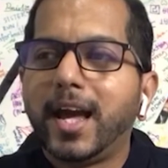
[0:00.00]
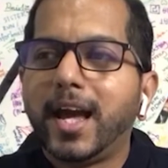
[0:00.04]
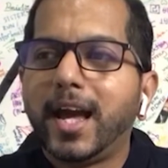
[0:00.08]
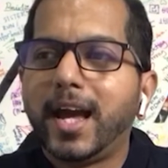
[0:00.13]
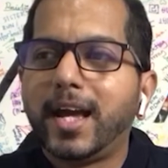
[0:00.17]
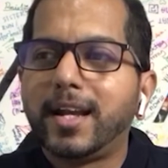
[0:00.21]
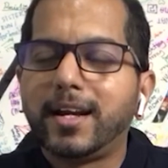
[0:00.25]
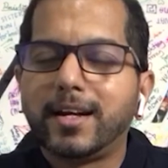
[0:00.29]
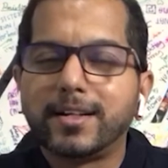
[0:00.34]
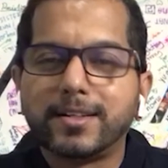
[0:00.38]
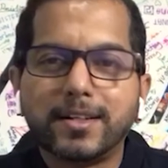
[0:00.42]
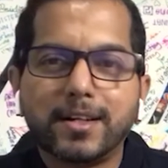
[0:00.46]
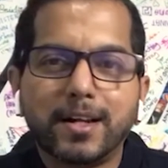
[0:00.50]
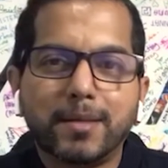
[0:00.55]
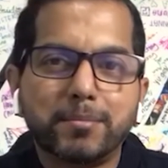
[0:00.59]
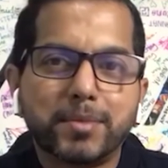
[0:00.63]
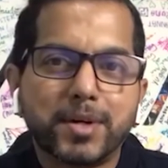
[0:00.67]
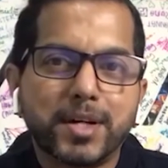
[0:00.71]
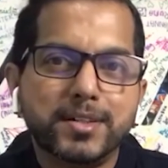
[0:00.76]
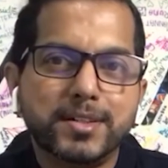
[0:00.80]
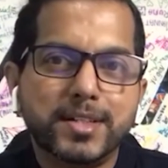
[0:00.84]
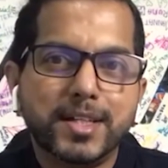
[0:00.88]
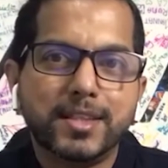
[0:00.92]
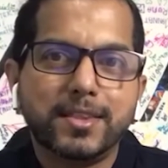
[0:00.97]
And Uncle
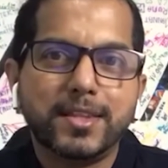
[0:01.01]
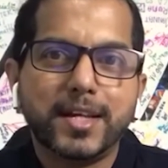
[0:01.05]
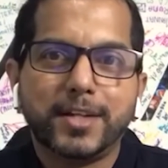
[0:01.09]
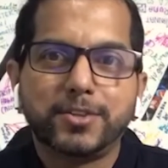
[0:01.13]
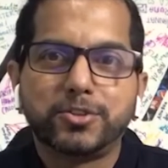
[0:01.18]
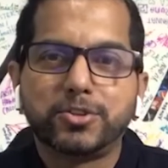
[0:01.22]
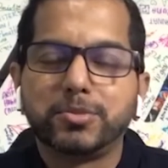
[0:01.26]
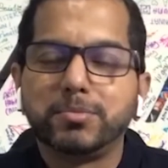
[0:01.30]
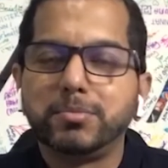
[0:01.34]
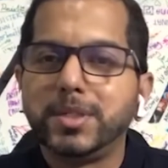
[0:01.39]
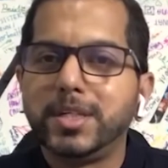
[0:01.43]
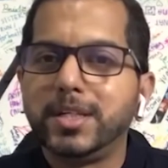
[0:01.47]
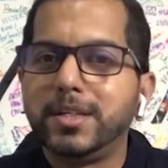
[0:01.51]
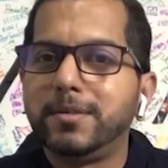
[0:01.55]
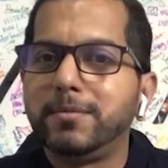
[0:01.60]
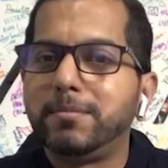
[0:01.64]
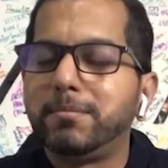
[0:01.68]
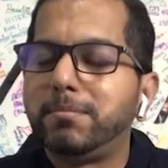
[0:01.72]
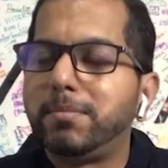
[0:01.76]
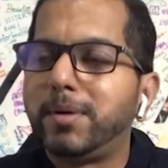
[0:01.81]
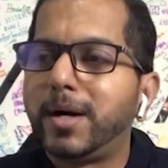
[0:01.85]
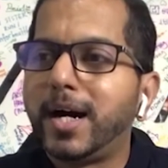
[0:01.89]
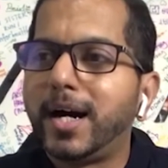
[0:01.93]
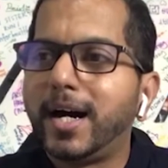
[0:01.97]
Amran did that to me
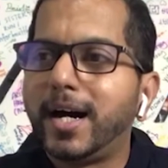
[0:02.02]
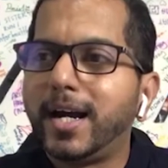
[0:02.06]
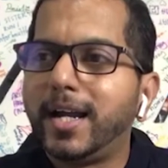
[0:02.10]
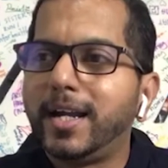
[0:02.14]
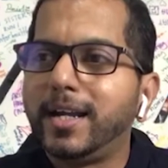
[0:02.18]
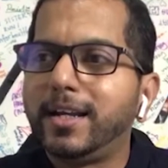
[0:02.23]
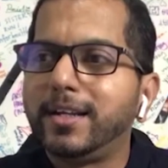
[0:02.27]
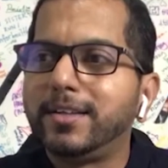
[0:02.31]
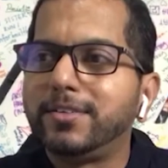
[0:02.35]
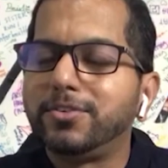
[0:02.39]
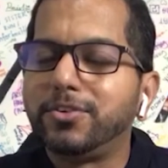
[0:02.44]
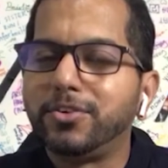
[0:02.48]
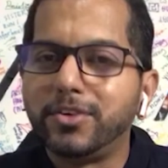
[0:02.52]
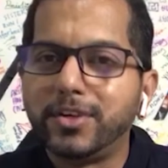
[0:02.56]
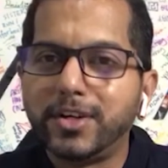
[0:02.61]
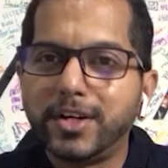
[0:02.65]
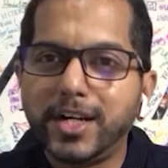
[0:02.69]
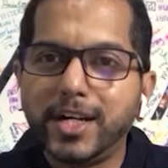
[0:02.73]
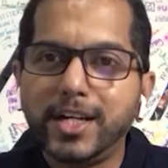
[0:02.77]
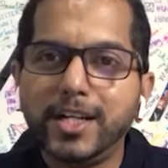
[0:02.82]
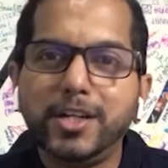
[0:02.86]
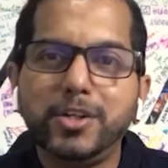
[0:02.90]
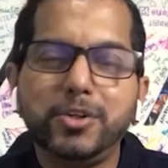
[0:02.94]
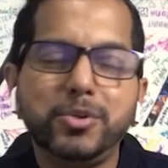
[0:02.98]
by
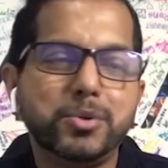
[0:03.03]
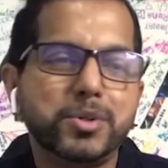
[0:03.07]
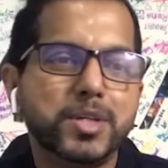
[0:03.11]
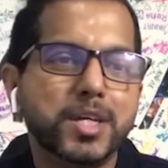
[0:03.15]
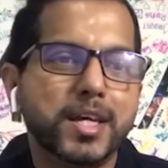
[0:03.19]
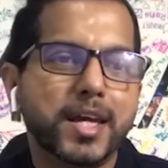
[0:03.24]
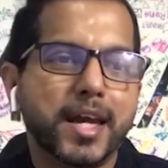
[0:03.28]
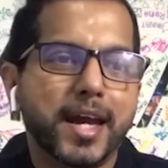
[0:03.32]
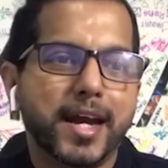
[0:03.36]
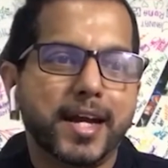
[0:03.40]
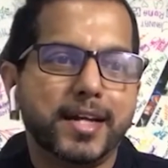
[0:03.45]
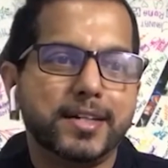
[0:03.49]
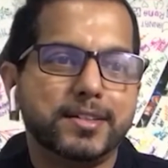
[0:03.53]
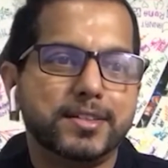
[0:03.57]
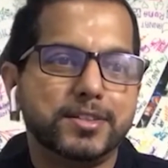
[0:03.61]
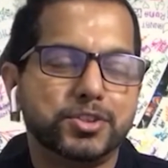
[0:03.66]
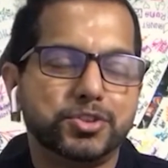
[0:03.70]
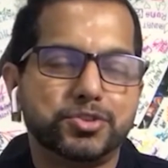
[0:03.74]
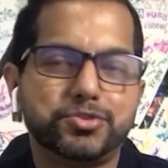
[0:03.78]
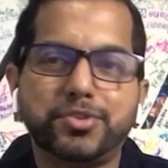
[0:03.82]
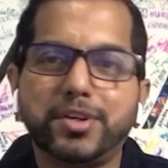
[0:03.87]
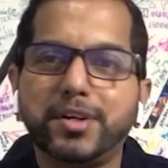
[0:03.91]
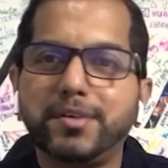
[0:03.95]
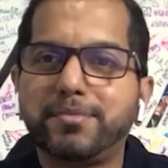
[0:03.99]
really looking at the
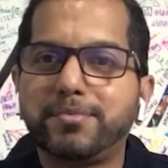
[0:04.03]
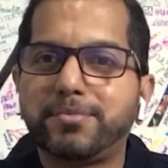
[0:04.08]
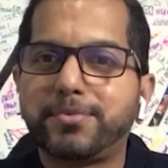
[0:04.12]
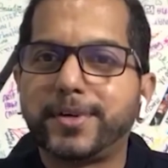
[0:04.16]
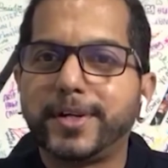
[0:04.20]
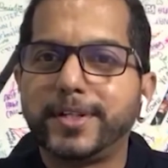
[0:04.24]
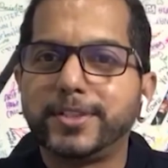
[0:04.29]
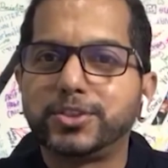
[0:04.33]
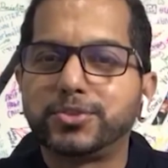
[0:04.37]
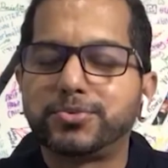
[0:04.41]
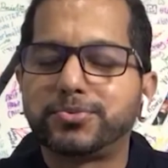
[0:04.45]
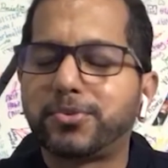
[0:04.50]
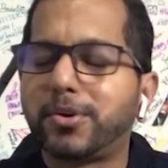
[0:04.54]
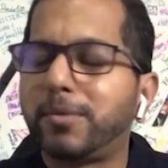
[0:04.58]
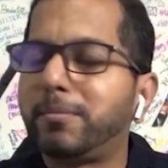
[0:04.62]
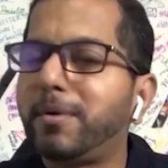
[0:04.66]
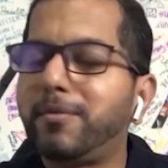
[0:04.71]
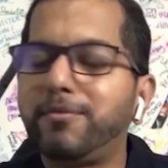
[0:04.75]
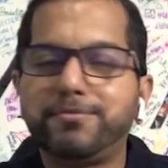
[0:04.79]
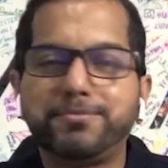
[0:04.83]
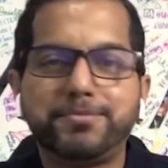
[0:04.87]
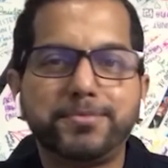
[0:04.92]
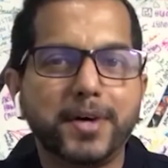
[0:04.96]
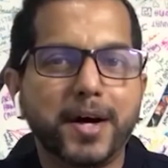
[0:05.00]
street friends from a
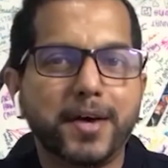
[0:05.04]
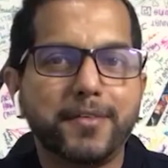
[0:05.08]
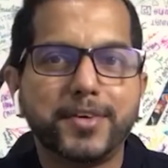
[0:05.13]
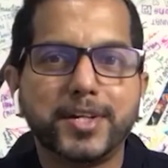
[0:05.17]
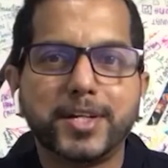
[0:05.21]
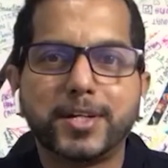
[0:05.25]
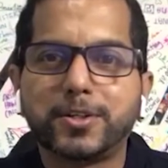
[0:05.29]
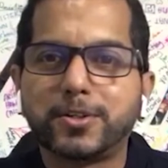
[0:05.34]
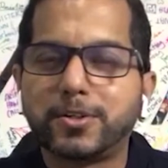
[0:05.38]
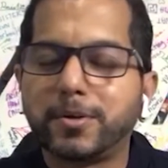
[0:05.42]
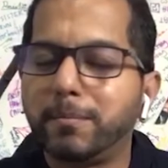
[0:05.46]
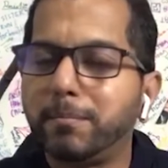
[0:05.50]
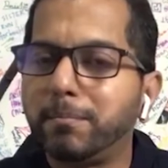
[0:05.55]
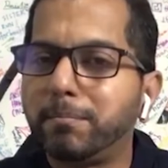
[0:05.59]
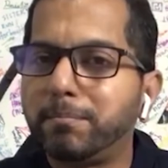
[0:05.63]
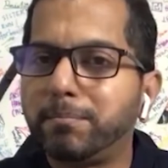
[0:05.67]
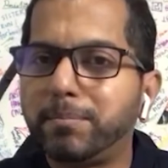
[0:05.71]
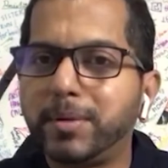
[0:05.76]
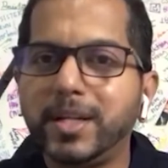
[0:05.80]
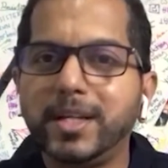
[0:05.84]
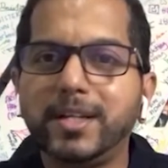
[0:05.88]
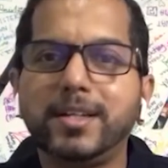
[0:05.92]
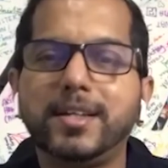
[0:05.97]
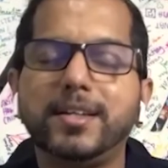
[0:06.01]
very
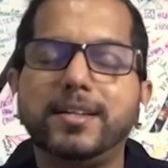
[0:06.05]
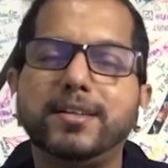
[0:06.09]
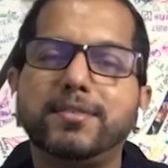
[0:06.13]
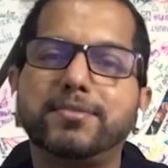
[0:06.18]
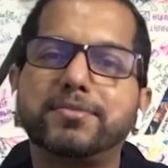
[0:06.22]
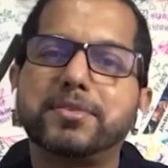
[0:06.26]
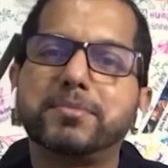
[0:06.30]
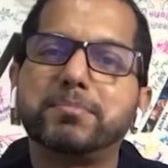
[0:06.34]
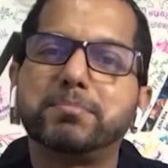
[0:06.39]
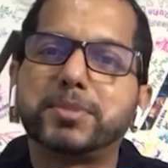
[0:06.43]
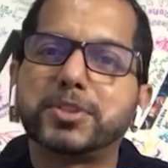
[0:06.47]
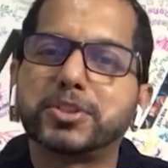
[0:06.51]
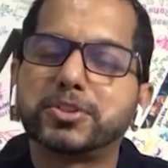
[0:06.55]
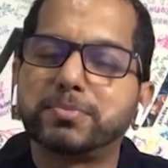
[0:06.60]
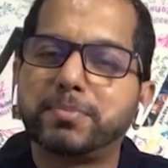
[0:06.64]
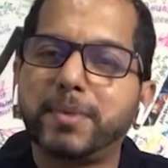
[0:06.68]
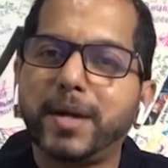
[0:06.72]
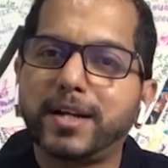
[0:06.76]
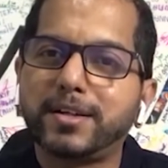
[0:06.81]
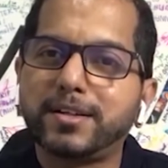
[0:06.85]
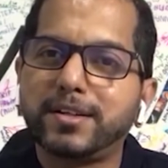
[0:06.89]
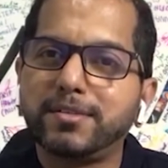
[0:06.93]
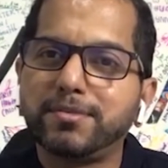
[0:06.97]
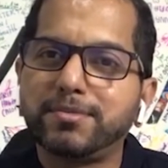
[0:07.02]
completely different
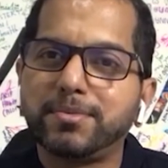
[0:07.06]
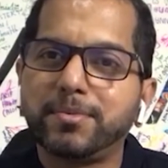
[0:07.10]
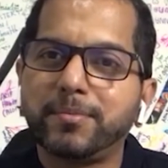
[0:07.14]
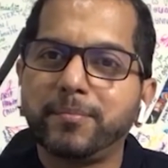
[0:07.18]
perspective.